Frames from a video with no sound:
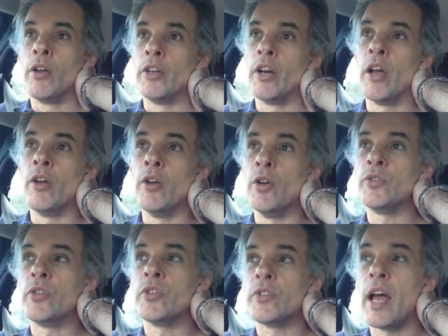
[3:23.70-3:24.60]
You know,
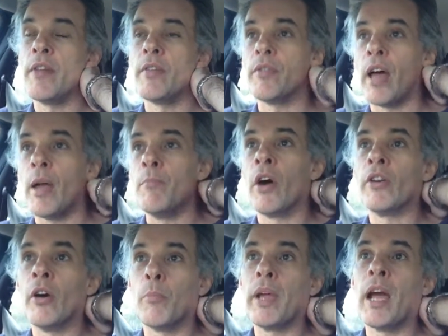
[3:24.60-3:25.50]
who's to say that they might
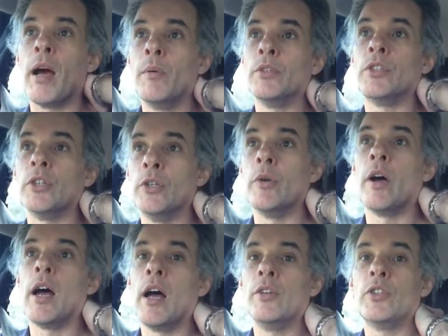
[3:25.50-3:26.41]
not be able to
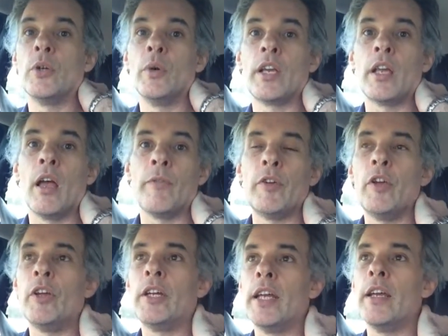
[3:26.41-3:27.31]
uh, do a, a,
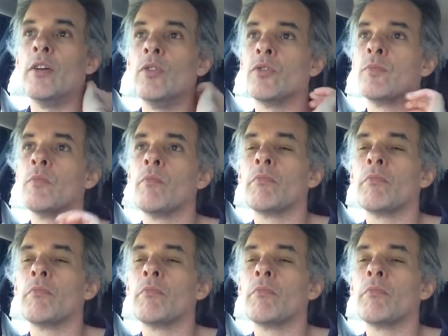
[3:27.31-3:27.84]
few deals